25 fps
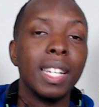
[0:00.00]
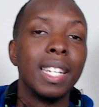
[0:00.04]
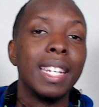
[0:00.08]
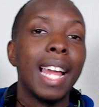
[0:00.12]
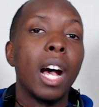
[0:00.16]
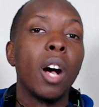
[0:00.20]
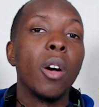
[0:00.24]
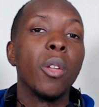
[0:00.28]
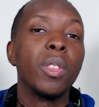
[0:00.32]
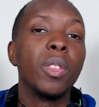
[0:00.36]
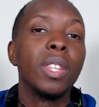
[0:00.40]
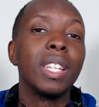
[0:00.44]

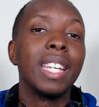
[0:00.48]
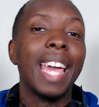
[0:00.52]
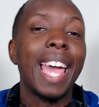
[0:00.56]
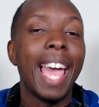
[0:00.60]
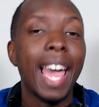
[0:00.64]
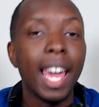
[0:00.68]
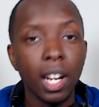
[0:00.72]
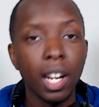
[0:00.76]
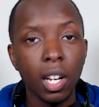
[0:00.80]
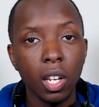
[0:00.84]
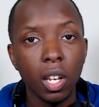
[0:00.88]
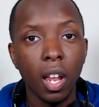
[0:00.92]
Now, the
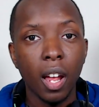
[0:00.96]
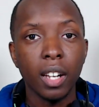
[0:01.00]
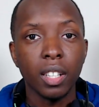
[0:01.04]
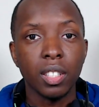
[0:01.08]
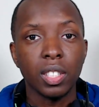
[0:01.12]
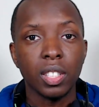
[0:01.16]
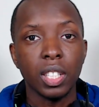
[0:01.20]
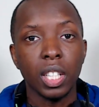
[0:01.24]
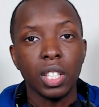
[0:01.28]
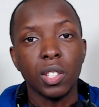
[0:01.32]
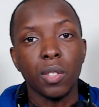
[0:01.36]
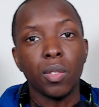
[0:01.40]
analog
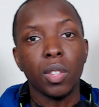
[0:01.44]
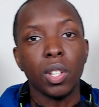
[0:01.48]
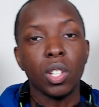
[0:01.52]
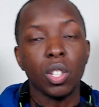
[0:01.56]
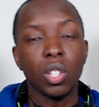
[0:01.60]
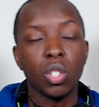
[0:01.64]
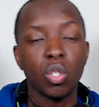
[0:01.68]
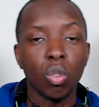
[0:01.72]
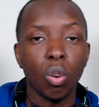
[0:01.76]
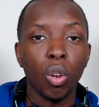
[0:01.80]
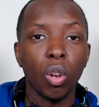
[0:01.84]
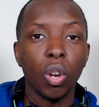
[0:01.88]
sticks of the
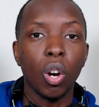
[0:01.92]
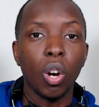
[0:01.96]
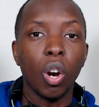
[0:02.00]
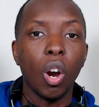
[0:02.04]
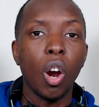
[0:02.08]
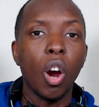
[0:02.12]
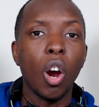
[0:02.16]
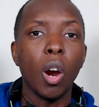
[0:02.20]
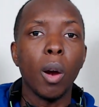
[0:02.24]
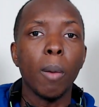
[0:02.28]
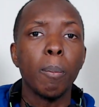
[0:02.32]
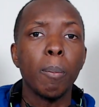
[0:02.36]
controller
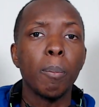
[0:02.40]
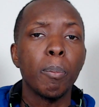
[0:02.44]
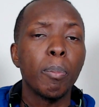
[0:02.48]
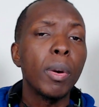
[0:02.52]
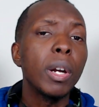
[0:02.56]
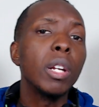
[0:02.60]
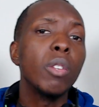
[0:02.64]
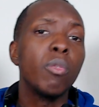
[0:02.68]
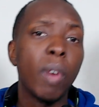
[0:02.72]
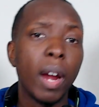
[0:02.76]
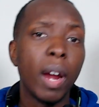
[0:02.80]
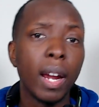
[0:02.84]
are
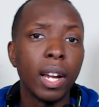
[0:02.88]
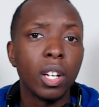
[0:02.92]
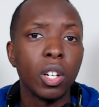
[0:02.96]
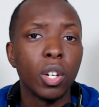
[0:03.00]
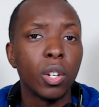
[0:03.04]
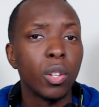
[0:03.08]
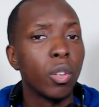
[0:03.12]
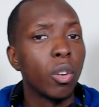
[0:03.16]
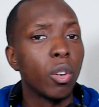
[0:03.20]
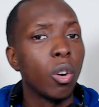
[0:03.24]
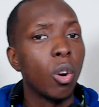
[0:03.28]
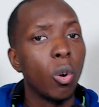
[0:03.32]
pretty
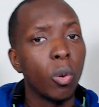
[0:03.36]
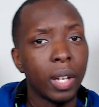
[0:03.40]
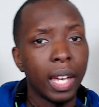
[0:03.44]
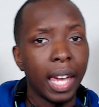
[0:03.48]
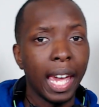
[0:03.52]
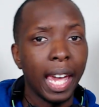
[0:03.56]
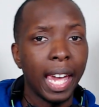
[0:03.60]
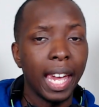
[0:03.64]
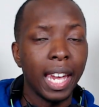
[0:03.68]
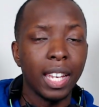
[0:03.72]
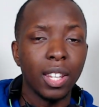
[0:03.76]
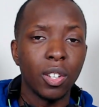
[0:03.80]
regular. They're
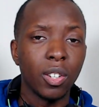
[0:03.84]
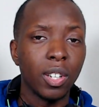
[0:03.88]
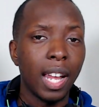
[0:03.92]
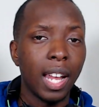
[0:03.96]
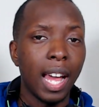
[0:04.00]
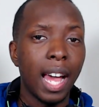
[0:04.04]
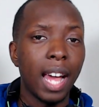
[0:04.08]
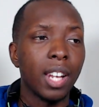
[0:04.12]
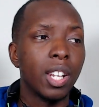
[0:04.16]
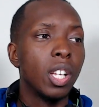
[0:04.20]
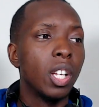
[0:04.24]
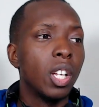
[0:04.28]
okay. They're
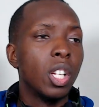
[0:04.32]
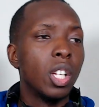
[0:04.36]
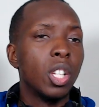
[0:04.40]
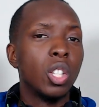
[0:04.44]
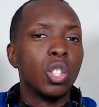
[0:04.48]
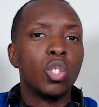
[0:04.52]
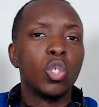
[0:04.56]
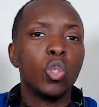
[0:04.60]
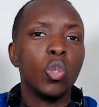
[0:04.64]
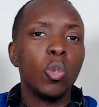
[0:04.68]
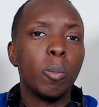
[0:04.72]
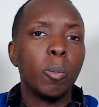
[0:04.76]
not
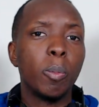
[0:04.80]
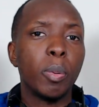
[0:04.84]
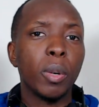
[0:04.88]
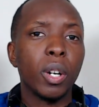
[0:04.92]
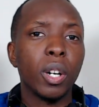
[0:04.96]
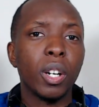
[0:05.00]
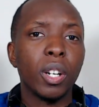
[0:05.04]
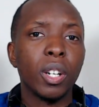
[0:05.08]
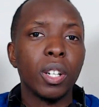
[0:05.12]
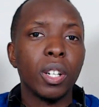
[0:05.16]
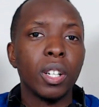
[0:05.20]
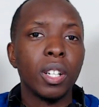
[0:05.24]

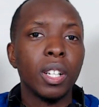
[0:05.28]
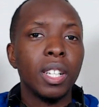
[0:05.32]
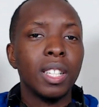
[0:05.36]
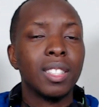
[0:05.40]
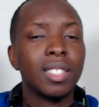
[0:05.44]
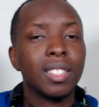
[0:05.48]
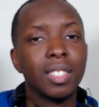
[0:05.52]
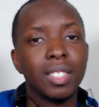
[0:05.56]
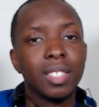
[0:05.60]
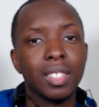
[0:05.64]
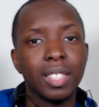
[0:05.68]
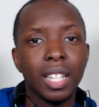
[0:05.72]
super
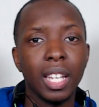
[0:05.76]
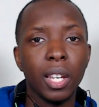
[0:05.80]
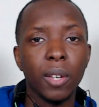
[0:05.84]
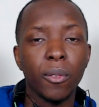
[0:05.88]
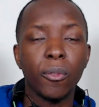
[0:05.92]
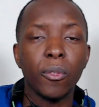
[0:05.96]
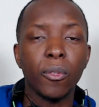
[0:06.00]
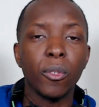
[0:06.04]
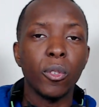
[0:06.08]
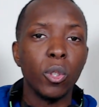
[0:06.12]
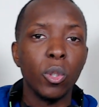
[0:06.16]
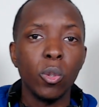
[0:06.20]

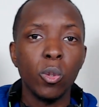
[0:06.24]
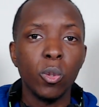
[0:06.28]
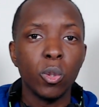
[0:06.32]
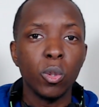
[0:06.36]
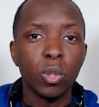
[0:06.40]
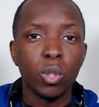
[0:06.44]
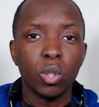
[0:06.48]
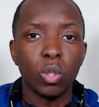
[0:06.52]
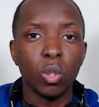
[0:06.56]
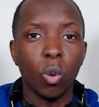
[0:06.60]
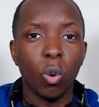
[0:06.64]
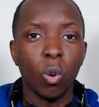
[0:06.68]
stiff,
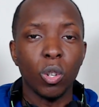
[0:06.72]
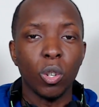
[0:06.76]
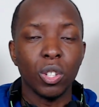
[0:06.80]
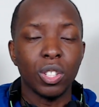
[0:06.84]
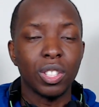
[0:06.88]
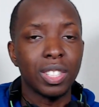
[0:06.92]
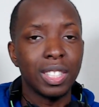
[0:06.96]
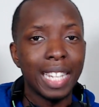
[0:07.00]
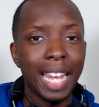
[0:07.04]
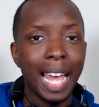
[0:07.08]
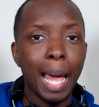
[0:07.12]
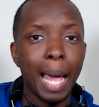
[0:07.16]
loose, or
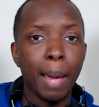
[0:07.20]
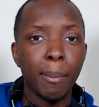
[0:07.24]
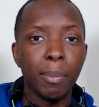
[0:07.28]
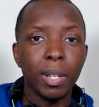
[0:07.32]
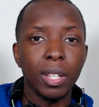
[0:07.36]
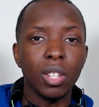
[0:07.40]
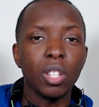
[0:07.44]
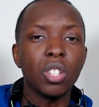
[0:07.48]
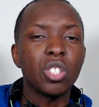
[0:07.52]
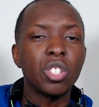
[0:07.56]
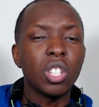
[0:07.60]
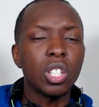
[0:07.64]

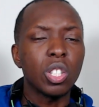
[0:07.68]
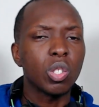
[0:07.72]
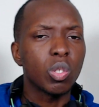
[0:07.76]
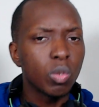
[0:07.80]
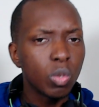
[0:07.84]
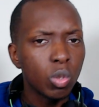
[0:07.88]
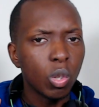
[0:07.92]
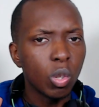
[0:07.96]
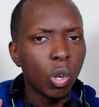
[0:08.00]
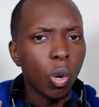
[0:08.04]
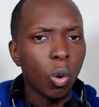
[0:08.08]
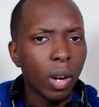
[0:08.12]
snappy. They're
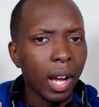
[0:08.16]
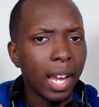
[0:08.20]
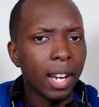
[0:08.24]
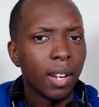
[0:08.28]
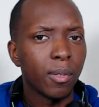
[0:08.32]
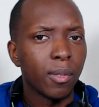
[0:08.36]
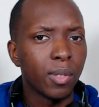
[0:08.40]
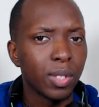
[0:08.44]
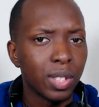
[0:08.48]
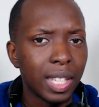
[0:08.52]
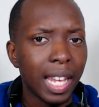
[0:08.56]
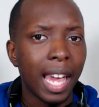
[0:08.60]
just, you know, kind
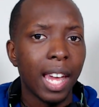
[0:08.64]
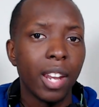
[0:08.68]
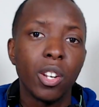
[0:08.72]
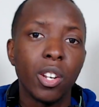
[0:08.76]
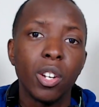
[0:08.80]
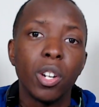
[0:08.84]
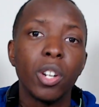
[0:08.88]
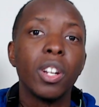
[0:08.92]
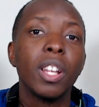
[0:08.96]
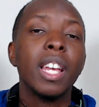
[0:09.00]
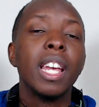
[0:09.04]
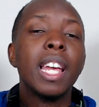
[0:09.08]
of
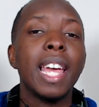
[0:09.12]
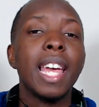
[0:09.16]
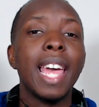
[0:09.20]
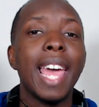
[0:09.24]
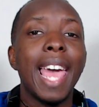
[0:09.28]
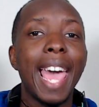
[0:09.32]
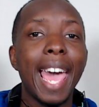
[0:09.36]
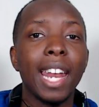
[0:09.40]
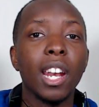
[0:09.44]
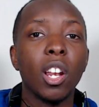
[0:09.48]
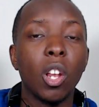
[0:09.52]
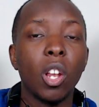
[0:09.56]
standard
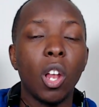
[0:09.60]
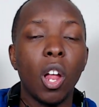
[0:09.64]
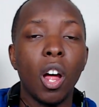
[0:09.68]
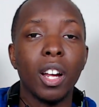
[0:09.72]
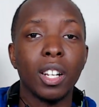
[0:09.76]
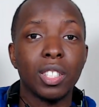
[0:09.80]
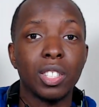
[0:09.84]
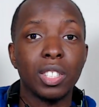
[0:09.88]
analog